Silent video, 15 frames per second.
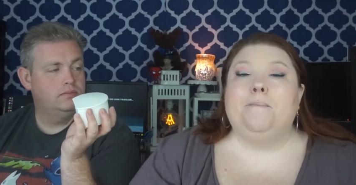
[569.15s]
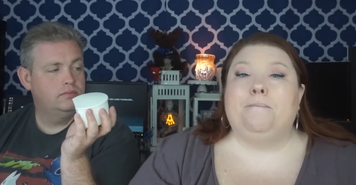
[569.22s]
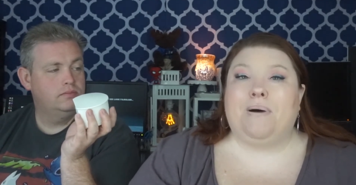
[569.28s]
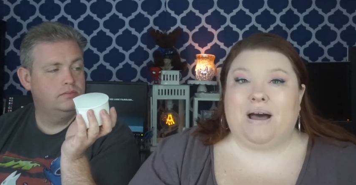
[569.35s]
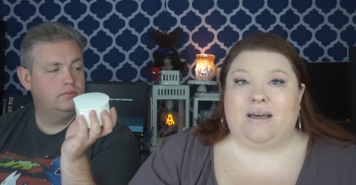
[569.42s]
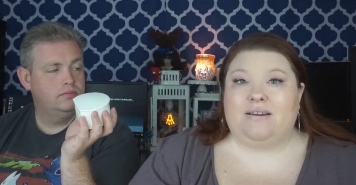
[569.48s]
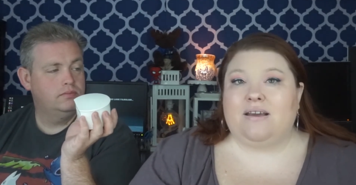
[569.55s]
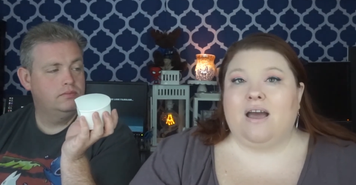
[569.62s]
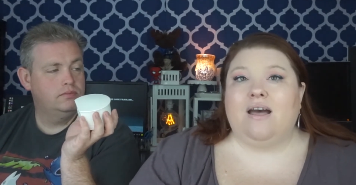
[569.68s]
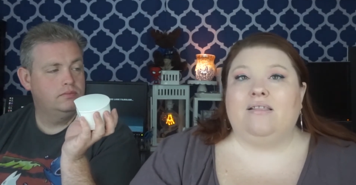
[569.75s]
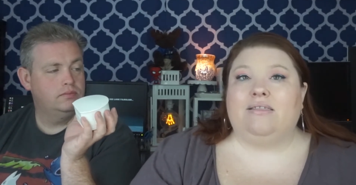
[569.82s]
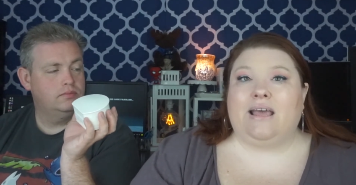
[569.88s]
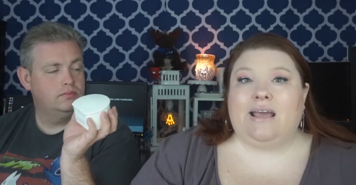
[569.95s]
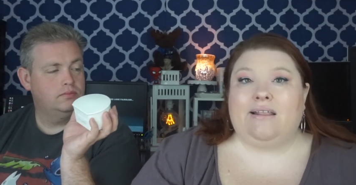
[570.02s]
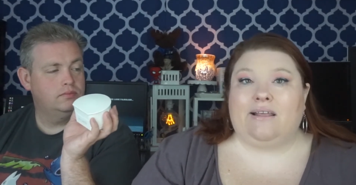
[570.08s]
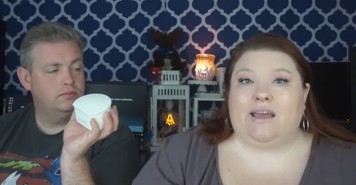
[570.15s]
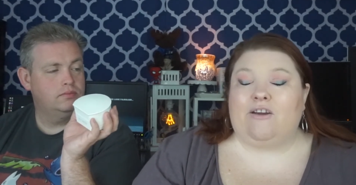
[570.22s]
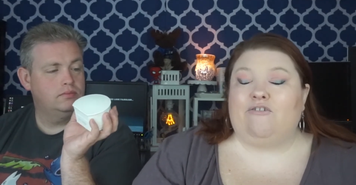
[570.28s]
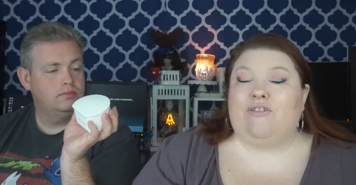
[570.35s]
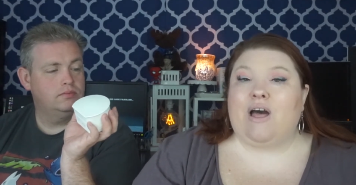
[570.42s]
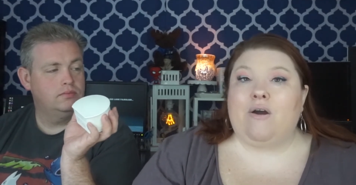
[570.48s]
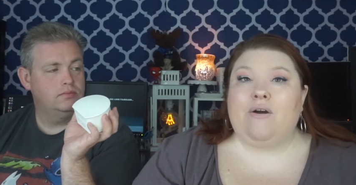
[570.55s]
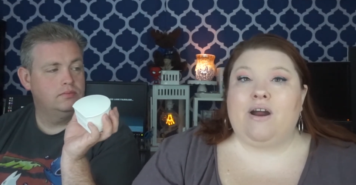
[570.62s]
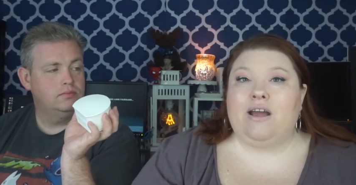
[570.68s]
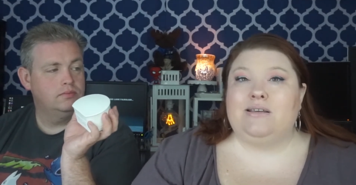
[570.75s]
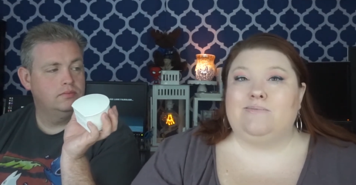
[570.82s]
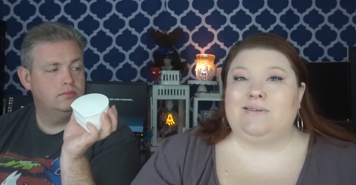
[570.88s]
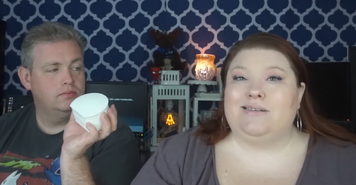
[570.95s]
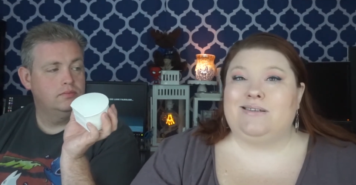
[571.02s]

Speaker 1: But lately, Flower has been